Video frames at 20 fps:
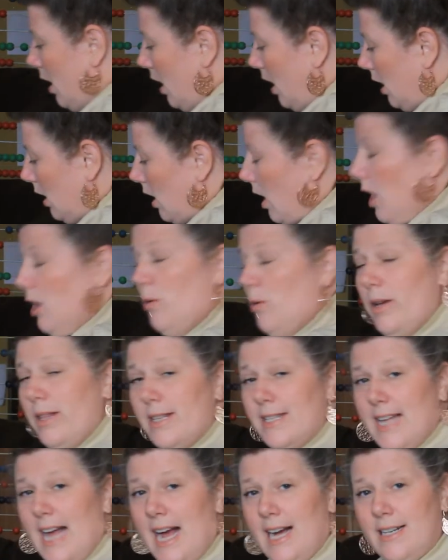Along with
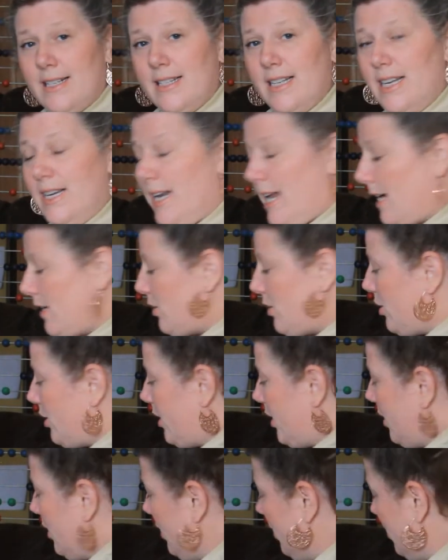Saxon next
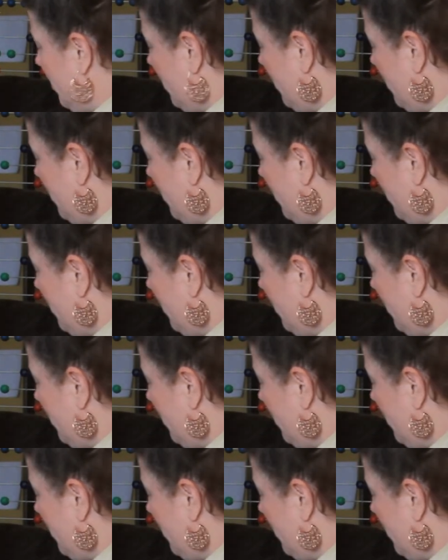year,